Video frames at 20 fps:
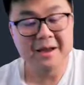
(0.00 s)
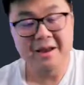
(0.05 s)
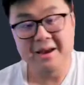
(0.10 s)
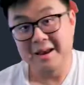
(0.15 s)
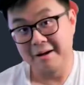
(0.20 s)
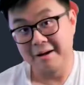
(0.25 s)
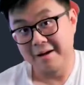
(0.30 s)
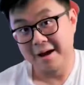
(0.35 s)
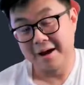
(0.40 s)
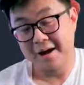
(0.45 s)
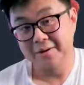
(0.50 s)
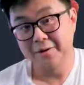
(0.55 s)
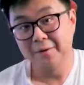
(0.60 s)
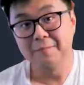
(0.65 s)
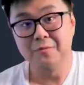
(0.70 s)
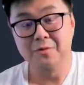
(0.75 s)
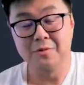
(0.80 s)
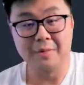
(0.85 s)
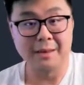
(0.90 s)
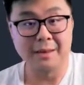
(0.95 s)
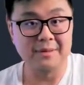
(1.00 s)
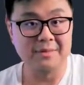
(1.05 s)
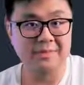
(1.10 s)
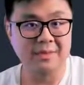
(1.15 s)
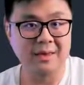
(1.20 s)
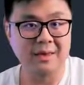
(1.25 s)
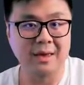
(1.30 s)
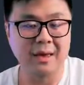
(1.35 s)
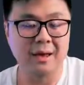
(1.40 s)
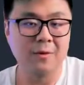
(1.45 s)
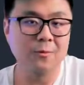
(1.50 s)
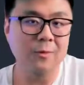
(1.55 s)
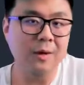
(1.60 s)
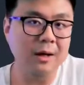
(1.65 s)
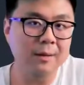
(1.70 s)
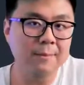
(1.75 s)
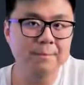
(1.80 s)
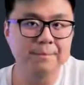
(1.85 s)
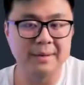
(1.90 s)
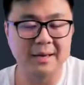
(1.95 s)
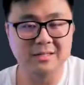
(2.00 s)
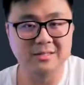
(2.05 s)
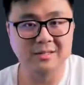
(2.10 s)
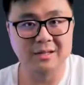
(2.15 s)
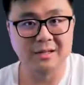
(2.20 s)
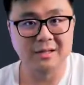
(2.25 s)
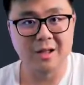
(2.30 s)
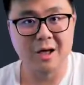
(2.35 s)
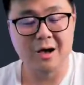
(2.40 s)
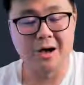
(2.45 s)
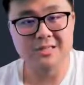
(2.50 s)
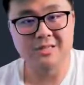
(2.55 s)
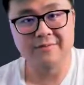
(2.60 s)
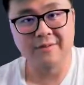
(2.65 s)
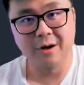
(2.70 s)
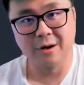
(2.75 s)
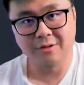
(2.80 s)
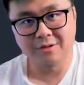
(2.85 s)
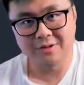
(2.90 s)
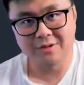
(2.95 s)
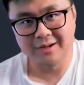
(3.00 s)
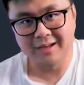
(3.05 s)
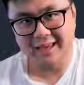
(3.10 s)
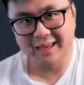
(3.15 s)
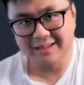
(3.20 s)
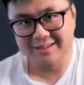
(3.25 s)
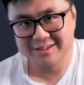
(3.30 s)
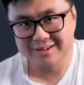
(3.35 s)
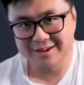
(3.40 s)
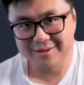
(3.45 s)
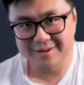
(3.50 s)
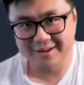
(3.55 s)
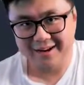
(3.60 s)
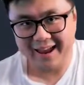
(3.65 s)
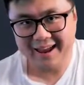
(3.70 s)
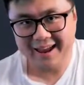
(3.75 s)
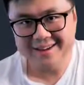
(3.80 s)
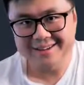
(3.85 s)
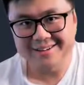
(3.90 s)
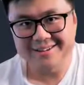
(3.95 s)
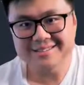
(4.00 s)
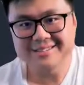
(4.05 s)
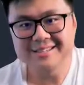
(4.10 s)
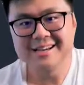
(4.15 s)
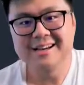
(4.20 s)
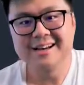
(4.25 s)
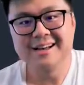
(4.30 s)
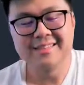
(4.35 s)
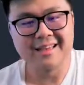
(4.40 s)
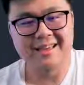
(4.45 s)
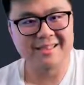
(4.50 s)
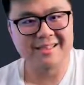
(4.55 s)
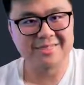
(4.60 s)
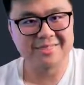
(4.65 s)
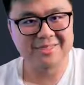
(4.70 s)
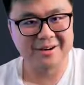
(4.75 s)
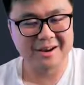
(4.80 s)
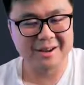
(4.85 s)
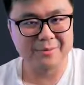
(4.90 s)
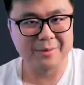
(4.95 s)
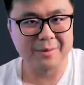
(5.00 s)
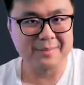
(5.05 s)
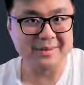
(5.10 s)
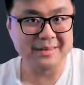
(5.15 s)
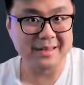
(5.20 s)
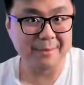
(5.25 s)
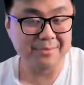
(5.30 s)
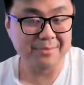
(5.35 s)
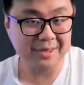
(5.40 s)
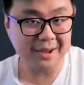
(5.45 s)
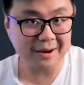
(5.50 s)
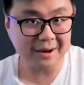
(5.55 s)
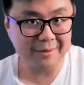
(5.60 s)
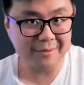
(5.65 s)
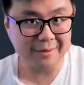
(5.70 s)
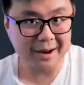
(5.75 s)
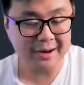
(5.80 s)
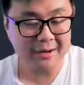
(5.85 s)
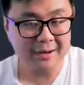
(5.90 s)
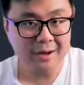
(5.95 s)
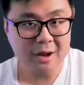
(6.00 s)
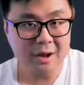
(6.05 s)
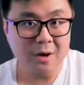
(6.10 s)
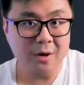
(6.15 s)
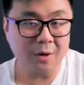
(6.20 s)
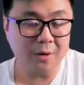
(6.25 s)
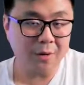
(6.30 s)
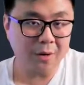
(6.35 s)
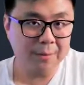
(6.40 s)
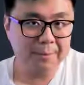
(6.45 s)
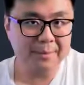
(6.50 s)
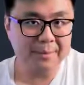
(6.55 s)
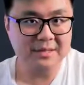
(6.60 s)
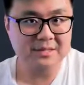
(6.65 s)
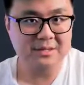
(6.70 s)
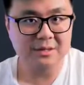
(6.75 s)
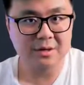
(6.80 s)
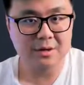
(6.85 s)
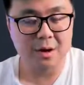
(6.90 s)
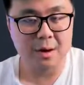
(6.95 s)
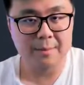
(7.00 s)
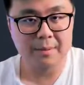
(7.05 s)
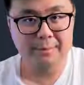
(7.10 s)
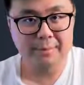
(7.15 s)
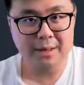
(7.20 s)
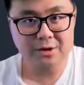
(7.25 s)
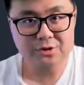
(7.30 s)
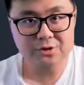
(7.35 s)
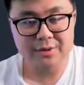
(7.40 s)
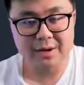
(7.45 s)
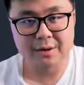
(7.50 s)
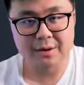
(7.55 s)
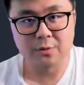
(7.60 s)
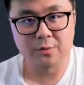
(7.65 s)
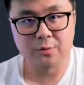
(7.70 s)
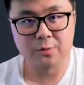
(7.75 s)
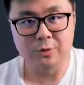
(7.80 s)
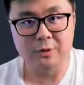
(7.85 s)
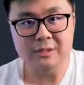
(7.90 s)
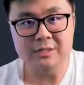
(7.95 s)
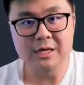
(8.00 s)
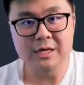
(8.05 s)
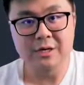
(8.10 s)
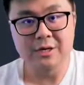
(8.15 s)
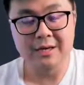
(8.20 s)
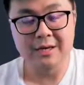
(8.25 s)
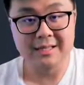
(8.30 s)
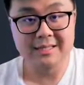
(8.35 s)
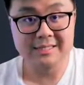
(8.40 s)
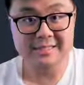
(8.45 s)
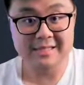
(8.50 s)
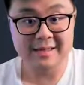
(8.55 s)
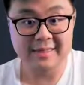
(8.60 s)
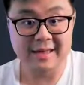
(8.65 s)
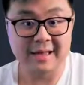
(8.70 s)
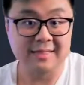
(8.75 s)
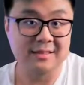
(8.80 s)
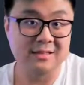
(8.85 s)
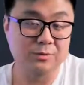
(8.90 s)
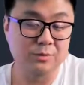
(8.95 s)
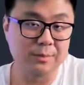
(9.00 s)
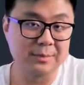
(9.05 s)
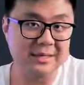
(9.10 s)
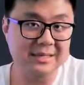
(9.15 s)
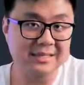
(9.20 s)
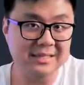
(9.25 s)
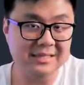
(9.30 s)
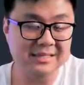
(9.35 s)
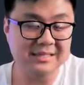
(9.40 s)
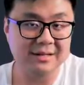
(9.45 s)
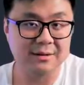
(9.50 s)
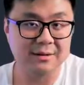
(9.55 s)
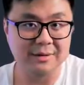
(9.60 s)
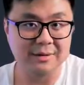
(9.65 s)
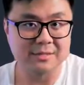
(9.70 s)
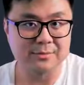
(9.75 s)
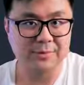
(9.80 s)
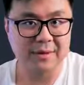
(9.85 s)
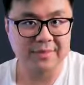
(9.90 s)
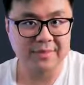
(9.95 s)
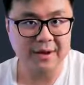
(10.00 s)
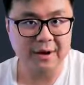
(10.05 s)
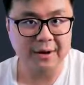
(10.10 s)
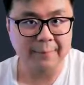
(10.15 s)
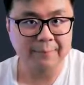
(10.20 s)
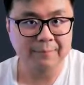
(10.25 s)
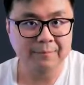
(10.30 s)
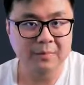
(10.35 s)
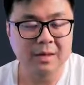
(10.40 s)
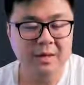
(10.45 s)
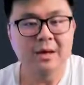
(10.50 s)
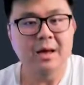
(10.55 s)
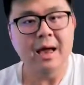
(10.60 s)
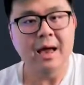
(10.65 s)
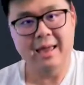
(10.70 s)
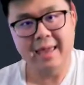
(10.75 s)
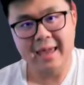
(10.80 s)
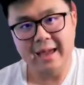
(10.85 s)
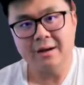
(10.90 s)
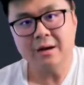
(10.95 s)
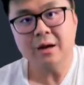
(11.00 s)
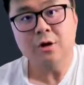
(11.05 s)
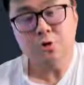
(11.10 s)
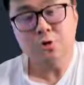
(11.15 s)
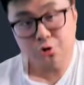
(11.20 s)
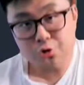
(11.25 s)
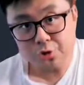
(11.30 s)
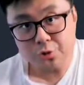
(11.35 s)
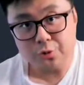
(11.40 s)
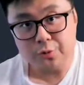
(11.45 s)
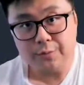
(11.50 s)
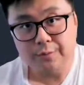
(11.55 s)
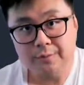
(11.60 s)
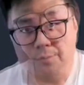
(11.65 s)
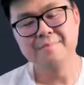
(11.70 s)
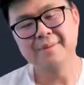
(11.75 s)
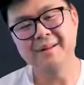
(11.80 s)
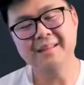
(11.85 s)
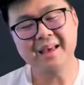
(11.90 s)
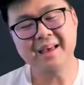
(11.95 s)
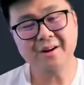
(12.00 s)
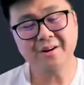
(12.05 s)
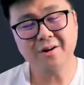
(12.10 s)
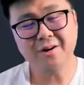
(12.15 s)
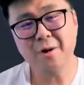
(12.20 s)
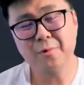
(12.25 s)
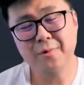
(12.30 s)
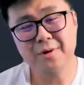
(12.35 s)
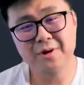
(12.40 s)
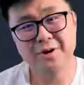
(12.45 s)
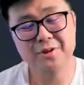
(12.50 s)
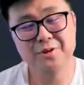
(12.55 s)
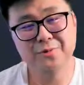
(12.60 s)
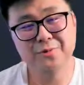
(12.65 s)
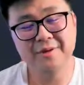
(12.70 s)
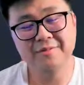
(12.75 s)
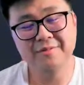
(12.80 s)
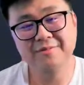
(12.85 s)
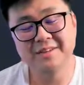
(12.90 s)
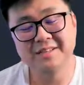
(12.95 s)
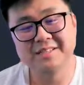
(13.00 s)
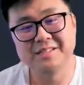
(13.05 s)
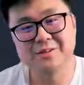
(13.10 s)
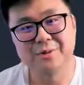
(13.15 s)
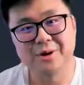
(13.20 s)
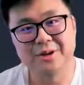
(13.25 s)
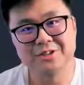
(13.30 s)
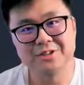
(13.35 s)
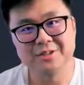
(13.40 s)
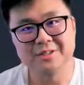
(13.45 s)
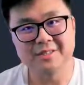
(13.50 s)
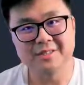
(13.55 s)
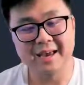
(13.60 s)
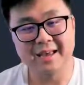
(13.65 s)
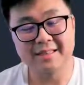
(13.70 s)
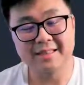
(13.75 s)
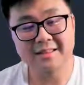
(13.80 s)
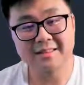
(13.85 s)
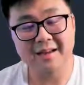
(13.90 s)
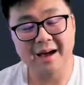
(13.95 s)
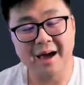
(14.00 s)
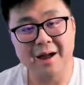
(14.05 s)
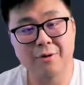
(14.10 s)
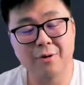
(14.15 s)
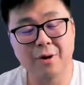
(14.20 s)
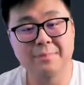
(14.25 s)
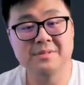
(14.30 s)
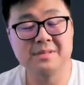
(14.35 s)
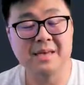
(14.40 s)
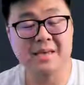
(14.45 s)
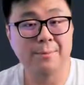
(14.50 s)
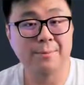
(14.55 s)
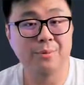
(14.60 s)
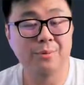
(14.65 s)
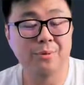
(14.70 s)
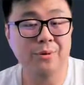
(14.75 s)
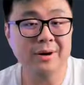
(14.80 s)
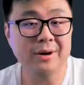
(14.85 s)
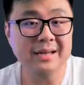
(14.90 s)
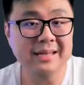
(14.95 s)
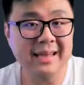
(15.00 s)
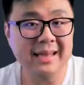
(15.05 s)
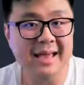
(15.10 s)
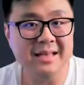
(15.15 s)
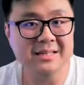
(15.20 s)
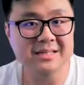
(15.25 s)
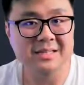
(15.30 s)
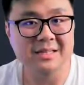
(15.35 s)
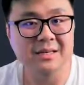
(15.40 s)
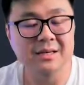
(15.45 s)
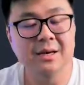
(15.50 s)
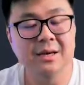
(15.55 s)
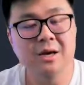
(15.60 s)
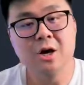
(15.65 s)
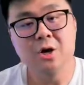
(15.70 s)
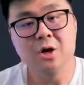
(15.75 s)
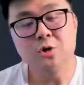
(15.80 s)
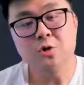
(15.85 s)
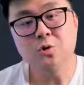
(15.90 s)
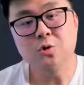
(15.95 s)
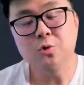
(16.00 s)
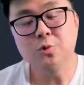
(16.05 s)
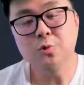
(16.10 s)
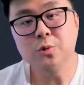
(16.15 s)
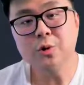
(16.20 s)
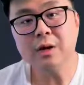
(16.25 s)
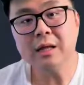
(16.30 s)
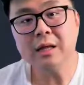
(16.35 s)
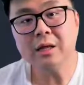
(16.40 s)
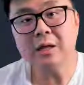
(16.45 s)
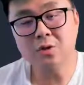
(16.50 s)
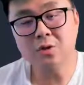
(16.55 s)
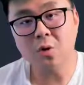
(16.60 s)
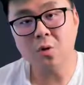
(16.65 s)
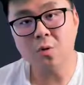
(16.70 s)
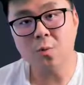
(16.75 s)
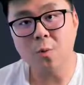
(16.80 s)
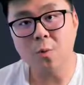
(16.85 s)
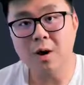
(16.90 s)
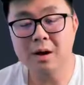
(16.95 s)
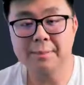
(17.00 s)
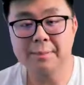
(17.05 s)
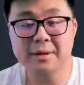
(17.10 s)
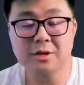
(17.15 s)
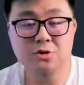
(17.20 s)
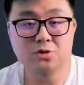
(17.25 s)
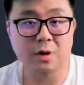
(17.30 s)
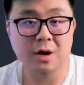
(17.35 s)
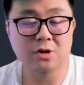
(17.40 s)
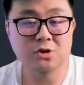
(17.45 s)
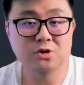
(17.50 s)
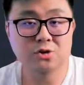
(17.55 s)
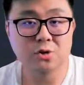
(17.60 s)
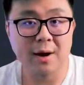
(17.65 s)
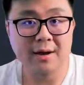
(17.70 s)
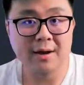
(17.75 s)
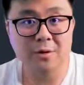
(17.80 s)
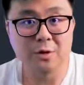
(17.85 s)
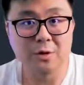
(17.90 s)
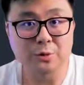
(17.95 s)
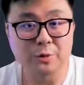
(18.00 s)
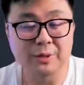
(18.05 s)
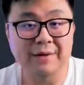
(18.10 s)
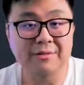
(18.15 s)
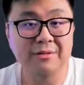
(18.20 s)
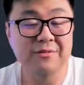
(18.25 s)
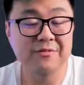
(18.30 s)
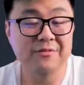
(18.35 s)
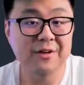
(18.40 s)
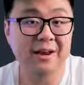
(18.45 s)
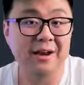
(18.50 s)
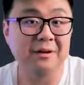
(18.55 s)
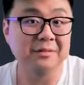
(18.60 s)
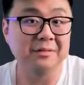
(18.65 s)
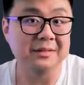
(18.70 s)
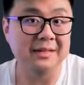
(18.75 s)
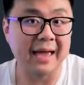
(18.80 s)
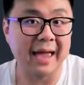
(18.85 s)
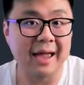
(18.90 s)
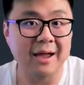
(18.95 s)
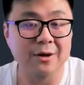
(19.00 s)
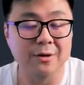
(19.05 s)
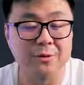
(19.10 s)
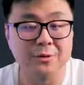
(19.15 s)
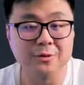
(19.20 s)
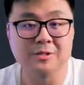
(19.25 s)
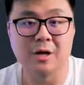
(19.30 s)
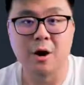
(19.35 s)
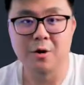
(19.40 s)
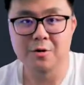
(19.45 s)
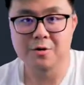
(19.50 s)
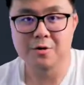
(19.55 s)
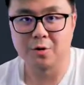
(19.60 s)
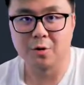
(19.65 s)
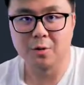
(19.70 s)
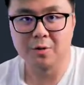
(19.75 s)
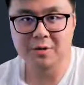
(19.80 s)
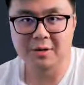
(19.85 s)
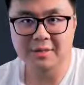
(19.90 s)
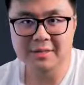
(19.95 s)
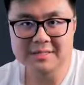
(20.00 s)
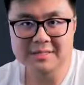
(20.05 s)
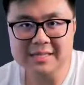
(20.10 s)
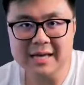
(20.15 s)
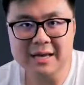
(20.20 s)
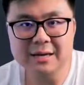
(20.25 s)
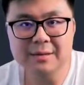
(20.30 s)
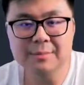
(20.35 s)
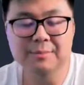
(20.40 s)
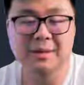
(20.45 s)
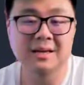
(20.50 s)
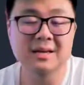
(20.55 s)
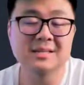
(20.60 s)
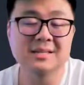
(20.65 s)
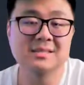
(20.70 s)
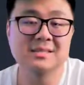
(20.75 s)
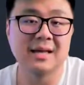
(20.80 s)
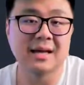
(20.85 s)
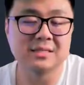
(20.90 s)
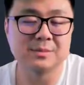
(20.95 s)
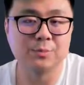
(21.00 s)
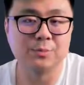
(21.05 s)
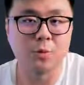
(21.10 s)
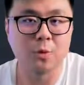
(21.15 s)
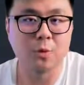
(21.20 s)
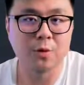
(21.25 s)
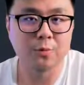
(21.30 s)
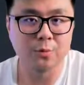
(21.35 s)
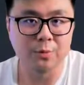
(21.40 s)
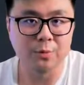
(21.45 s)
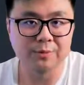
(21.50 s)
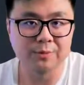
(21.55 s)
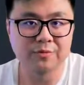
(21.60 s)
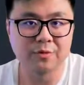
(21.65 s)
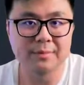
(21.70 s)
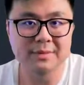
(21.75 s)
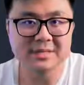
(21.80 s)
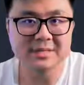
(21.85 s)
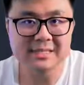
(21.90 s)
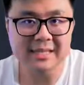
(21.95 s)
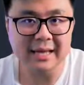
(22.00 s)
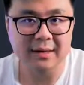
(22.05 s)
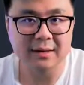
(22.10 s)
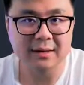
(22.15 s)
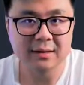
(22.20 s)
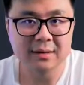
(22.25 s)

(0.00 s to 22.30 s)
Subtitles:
Now, I know, you might be thinking, well, based on the laws of alternate interior angles, then the 30 would be up there, right? Or based on the complementary angle rules, you can say that this would be 60 degrees right there. Again, true, but later on when you're doing physics questions and the diagrams get pretty nasty, you really don't want to be drawing triangles where you have to figure out the angles on your own on the side, because that's more room for mistake.